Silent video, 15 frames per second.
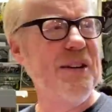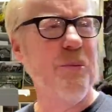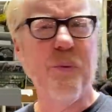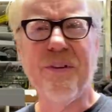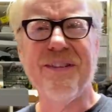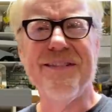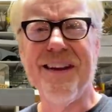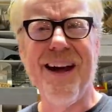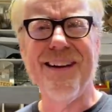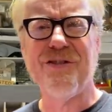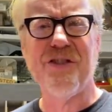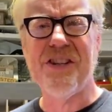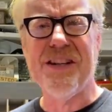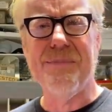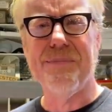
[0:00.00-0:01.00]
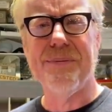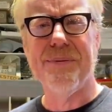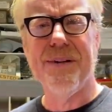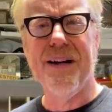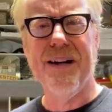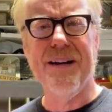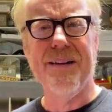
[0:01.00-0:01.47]
it was not cheap.
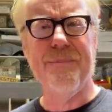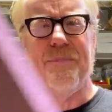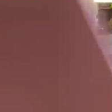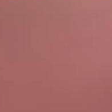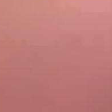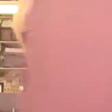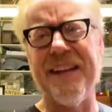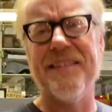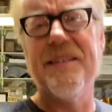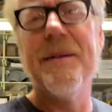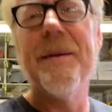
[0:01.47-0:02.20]
Uh, in fact,